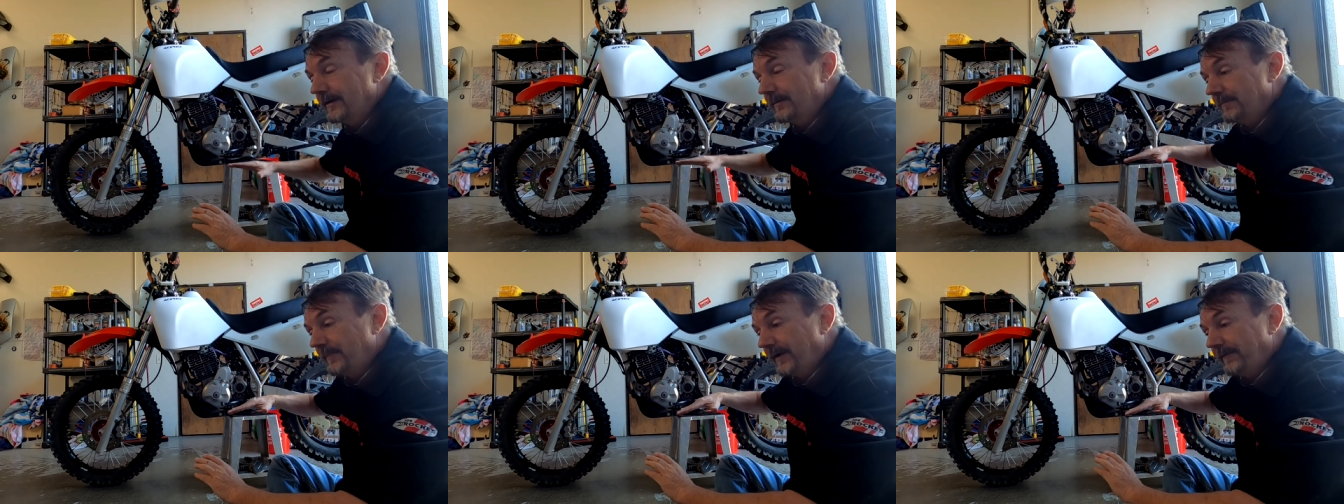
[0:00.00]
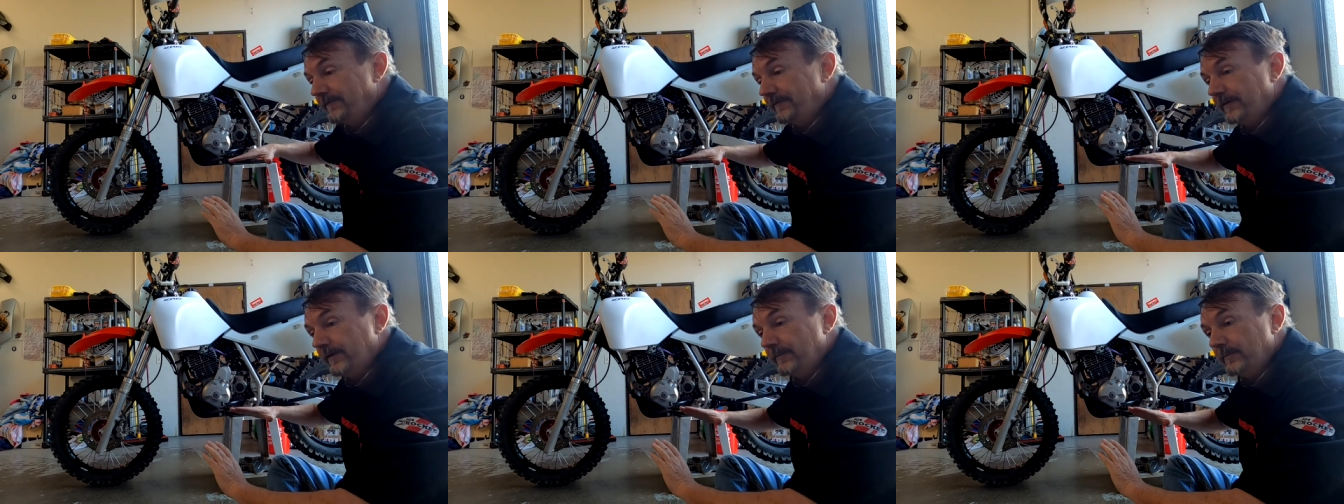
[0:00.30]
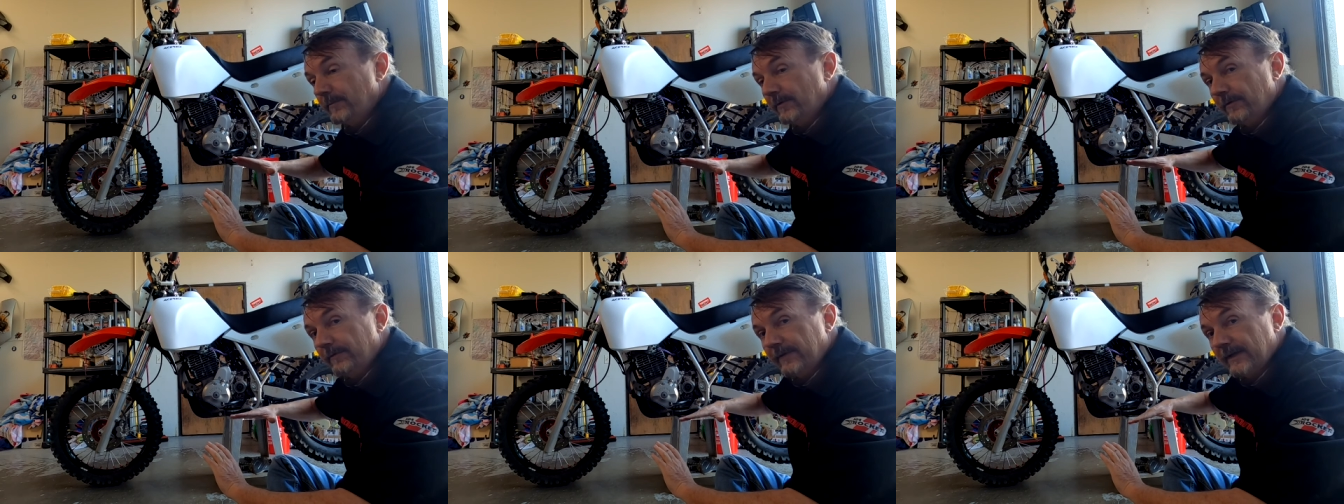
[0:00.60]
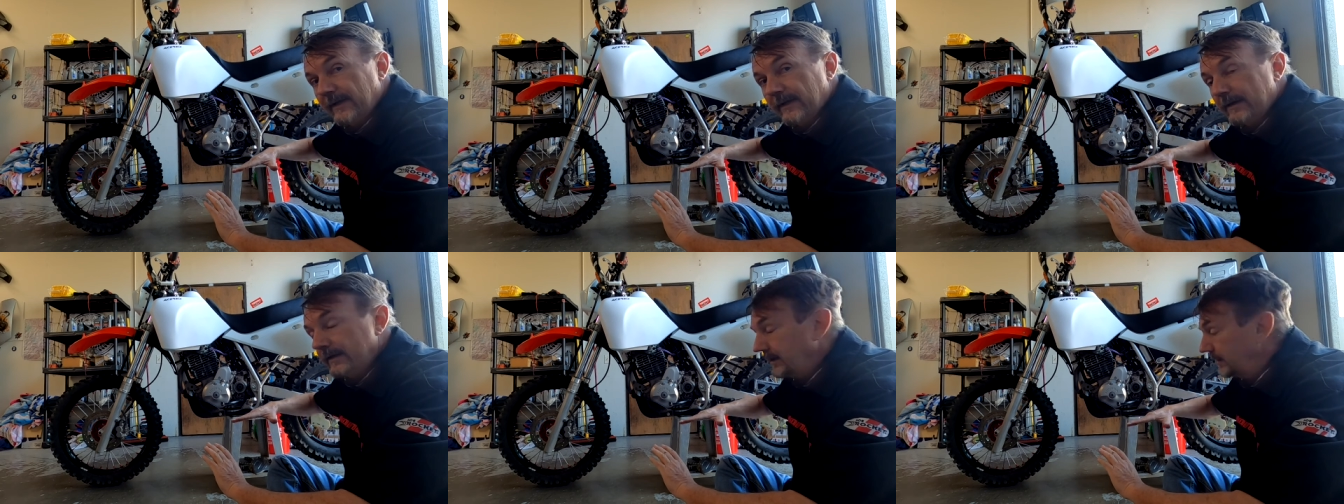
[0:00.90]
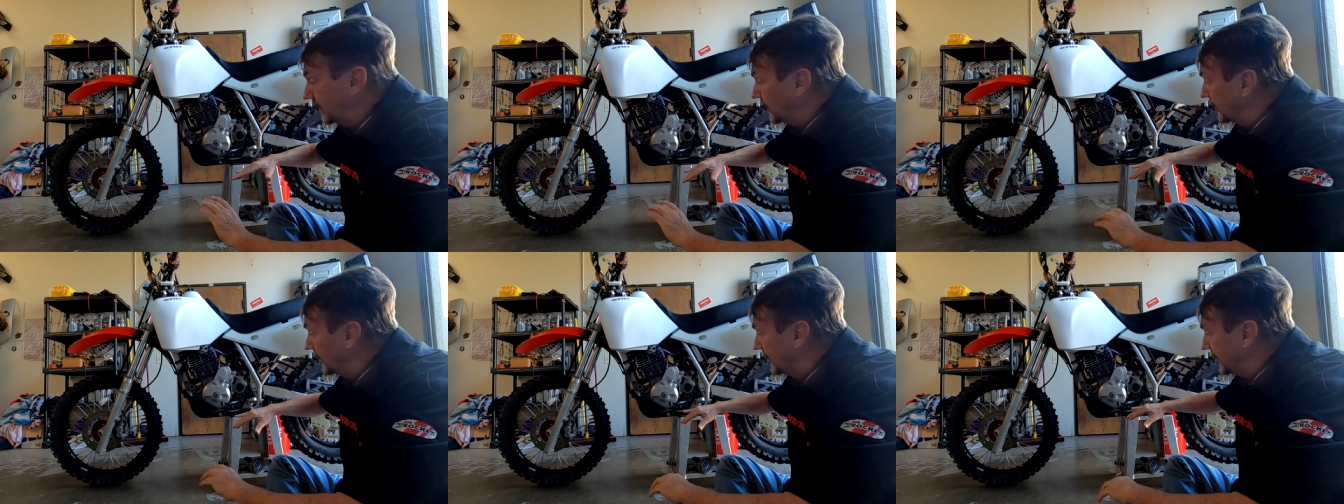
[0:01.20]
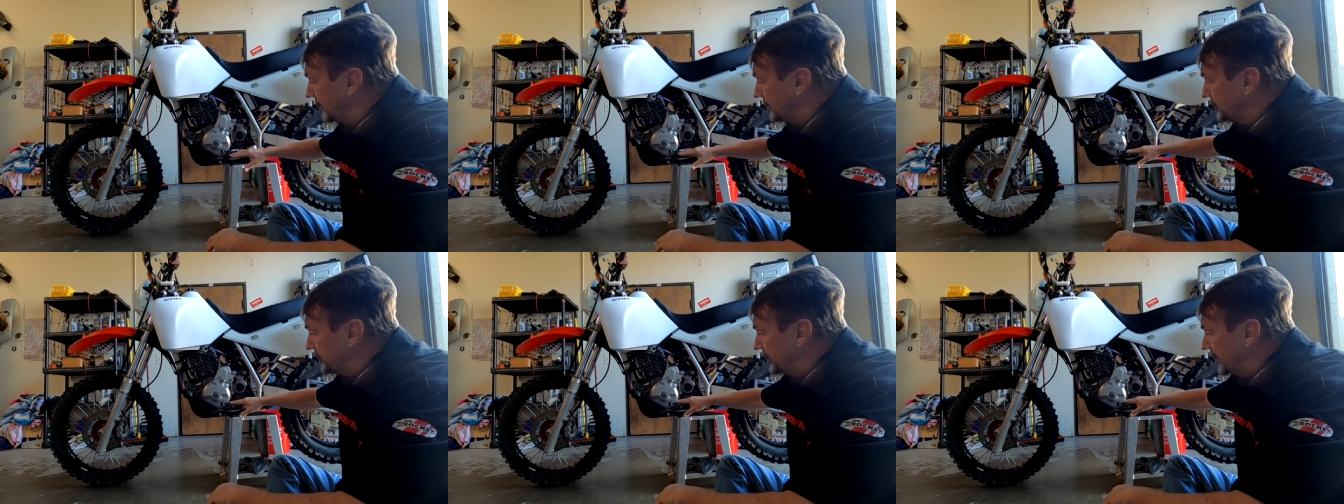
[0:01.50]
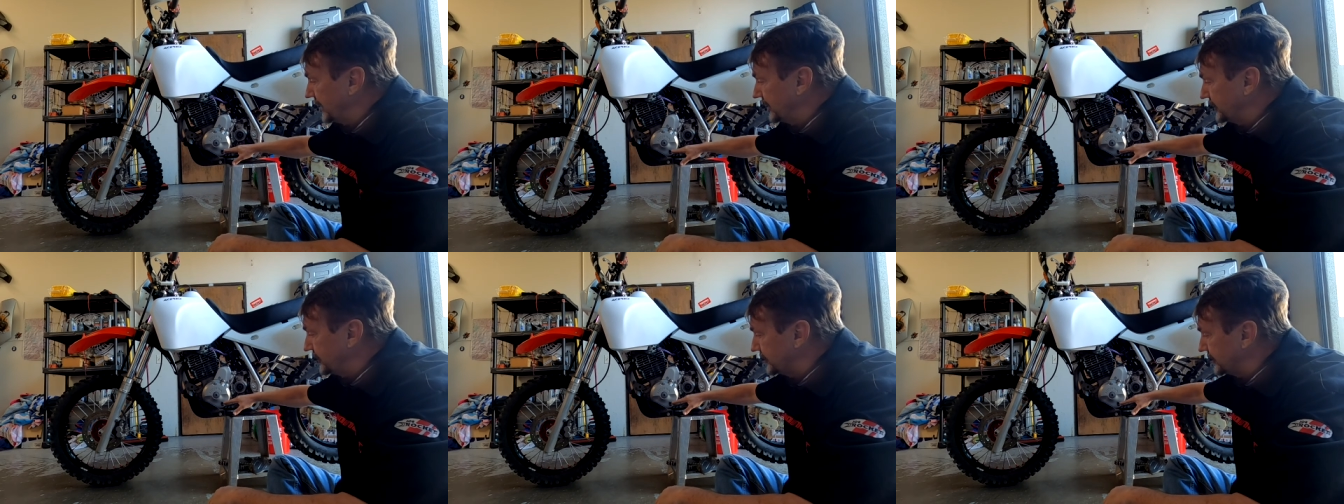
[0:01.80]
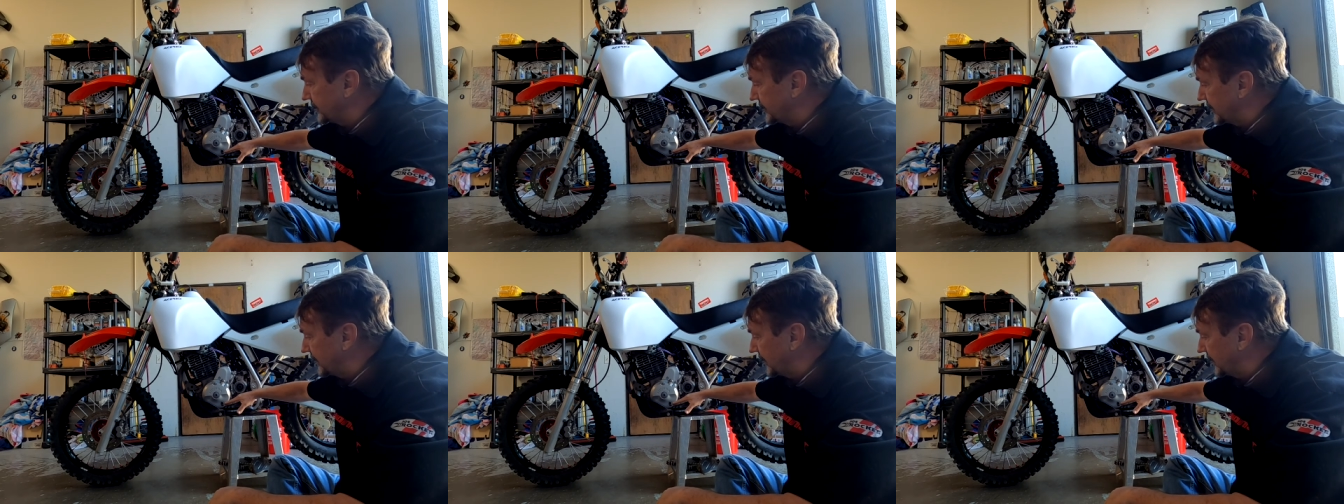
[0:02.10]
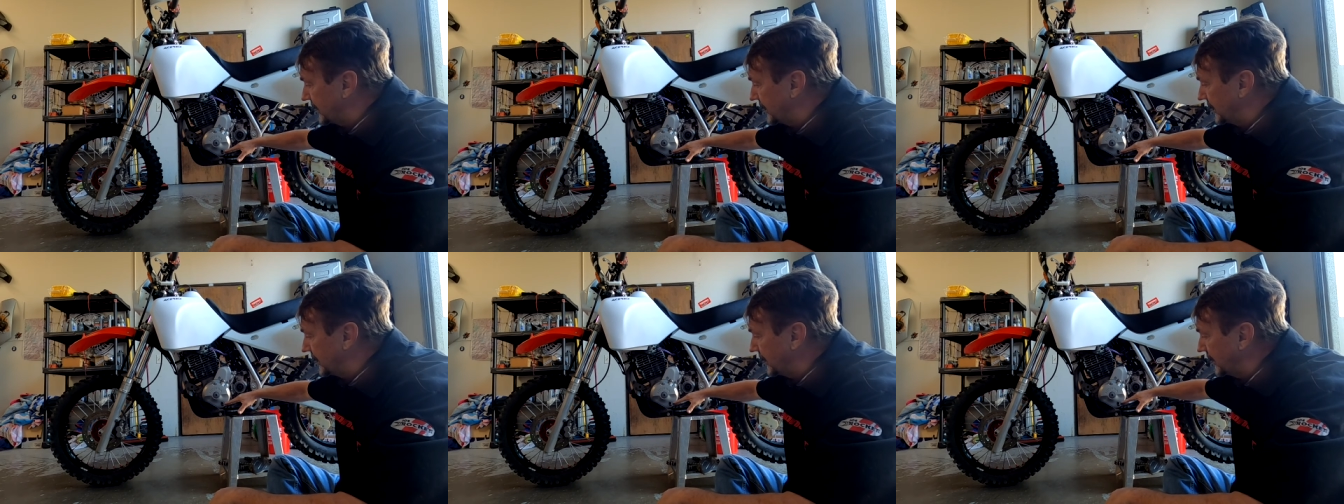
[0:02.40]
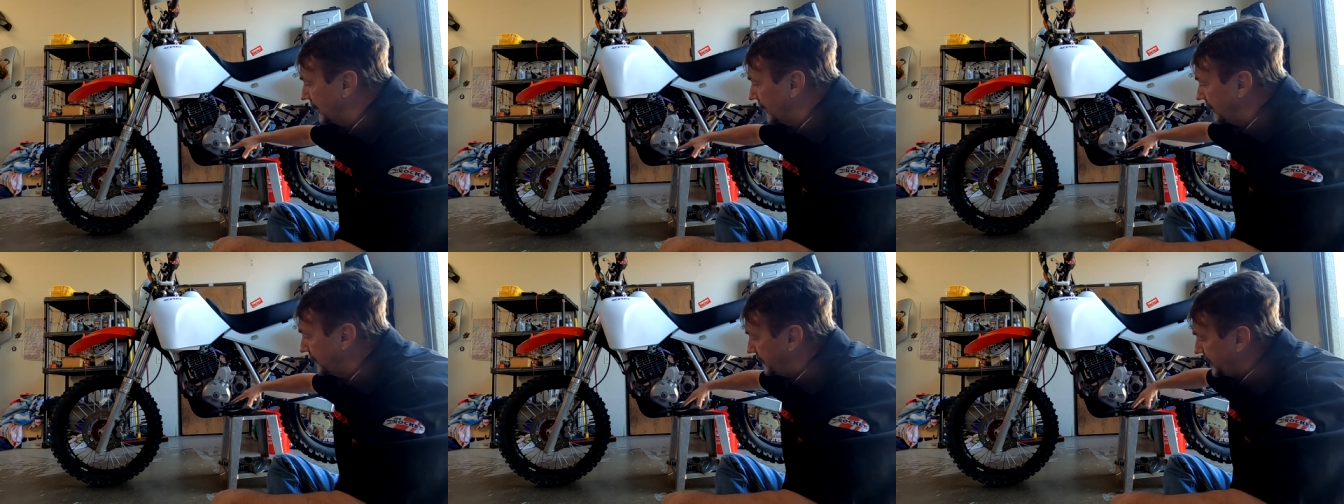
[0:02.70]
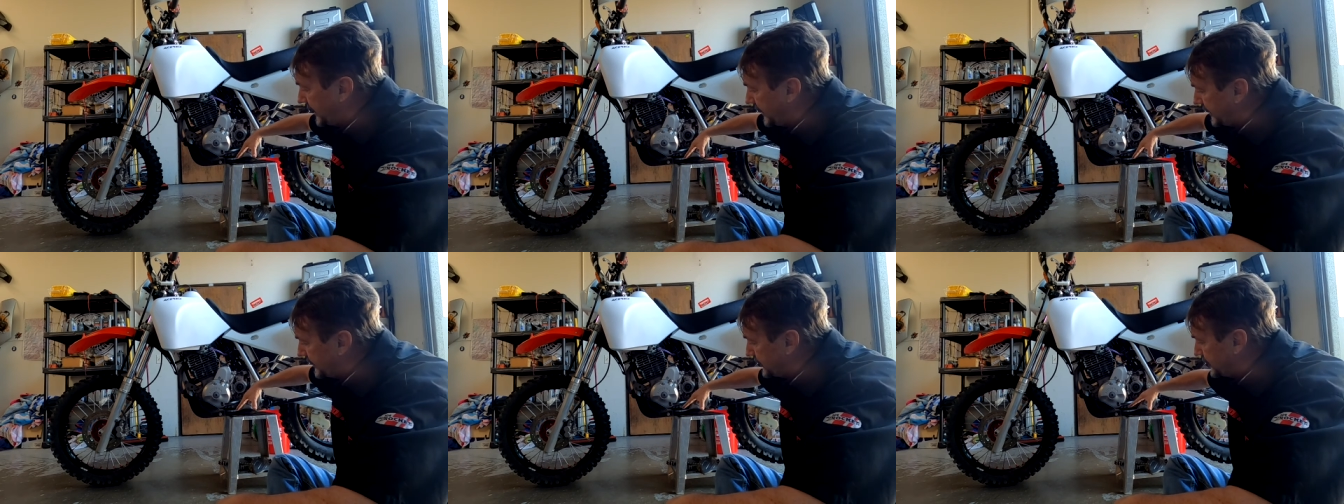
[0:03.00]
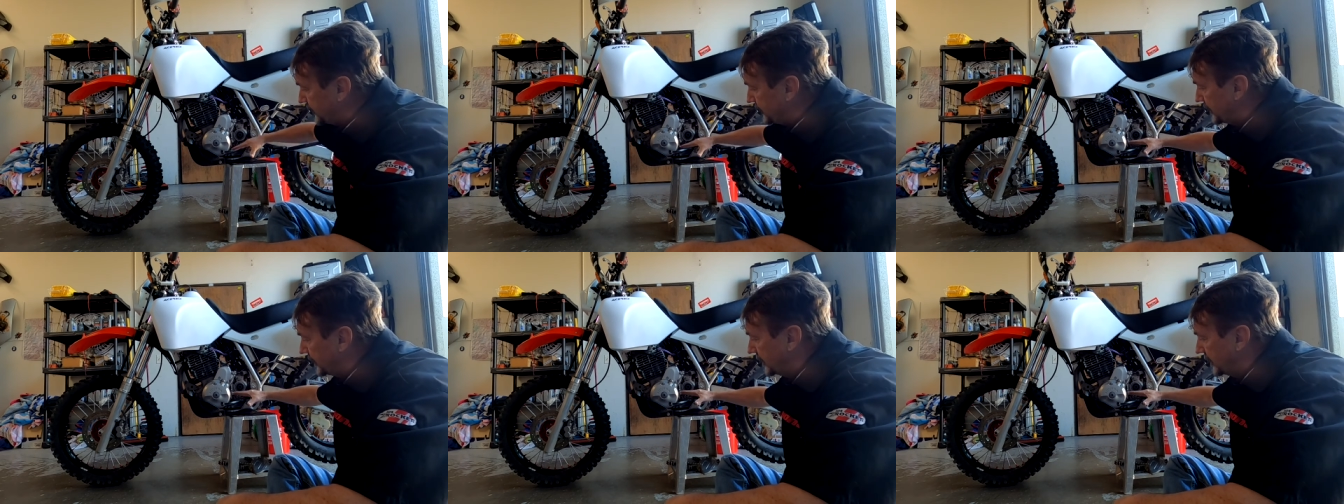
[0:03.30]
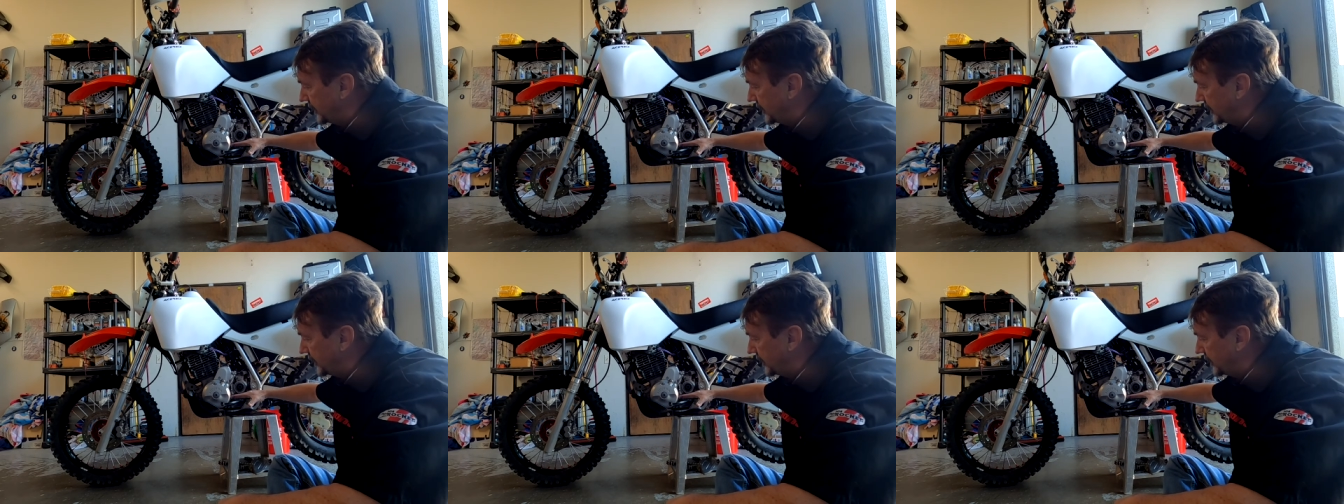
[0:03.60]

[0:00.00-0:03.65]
my foot moving. It changes the pitch,